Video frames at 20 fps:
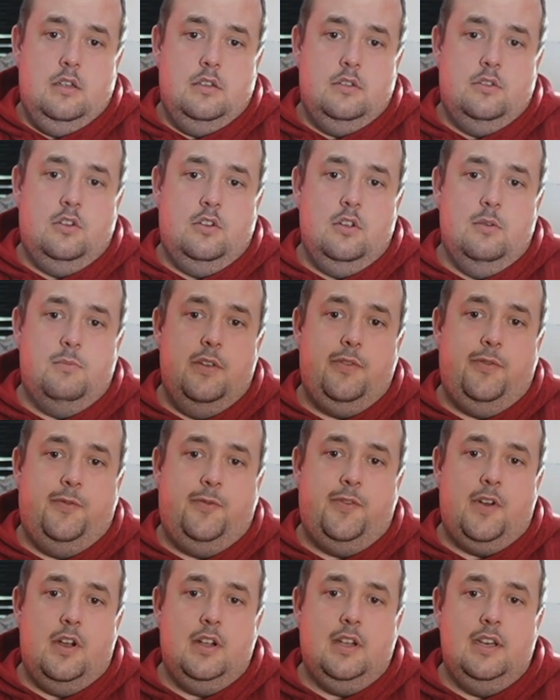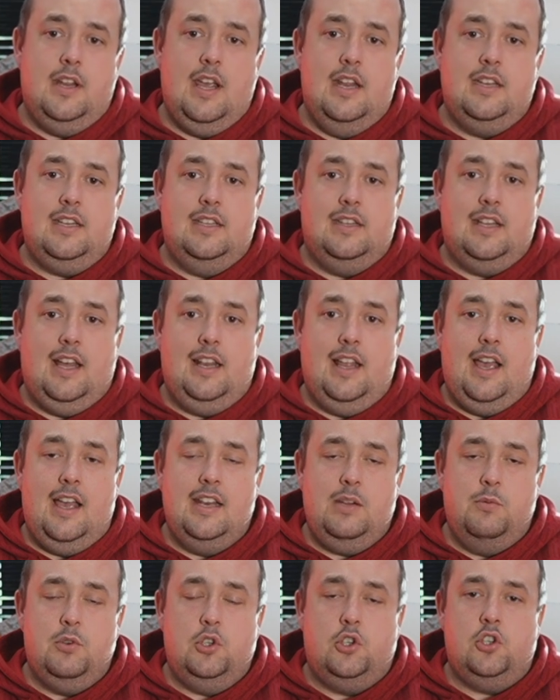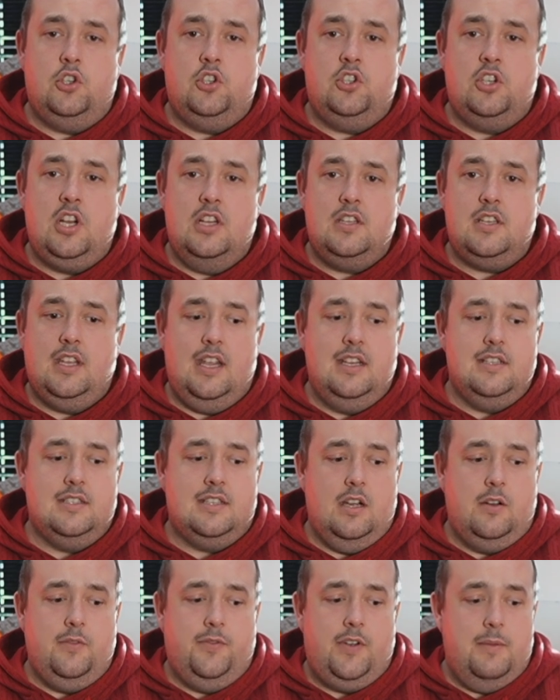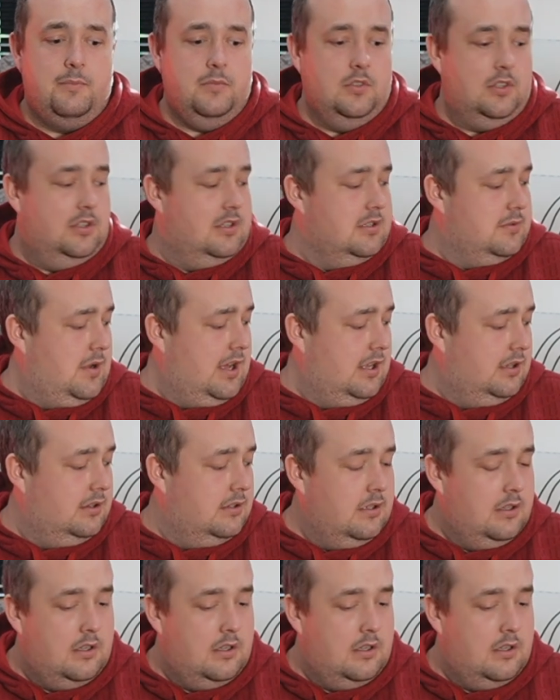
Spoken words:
Doing my fucking head in, that lad. He was shit against Southampton as well.